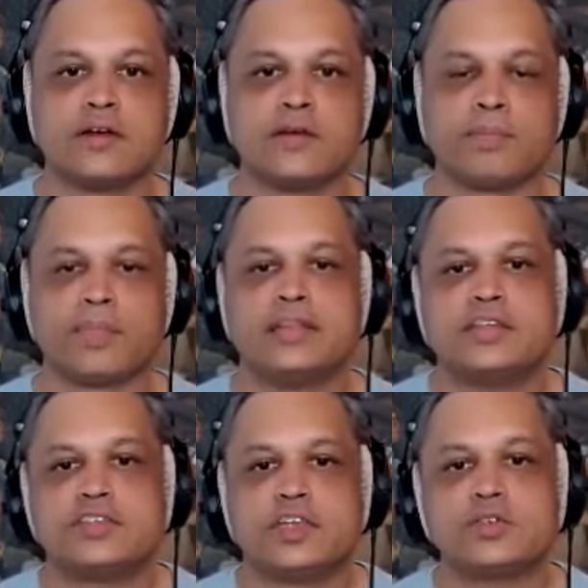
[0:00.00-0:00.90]
And the
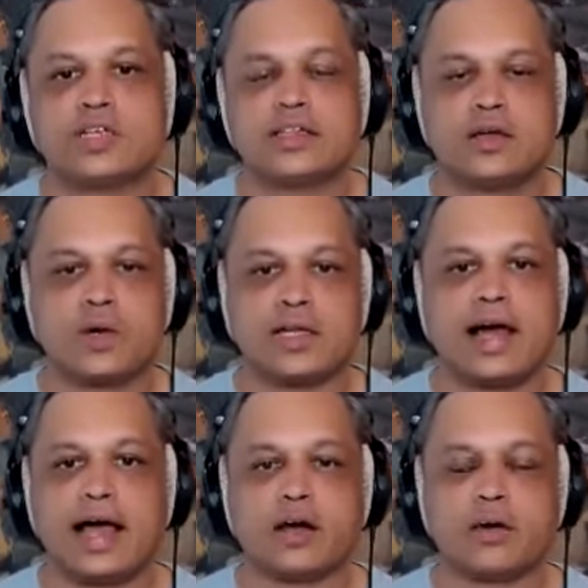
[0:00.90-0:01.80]
skill set that we
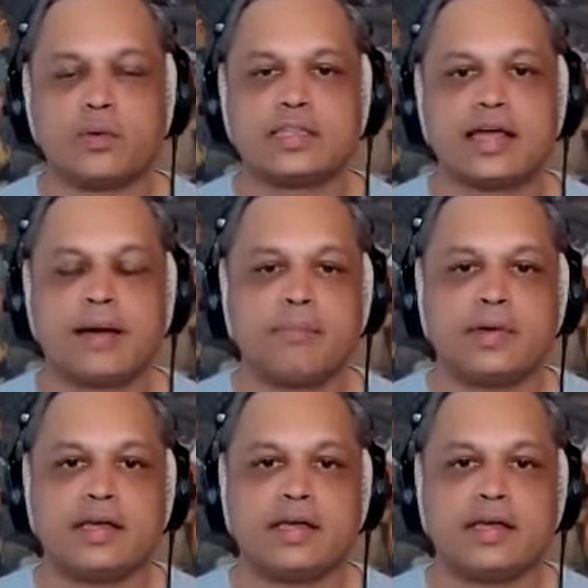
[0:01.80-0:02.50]
lack, whether that be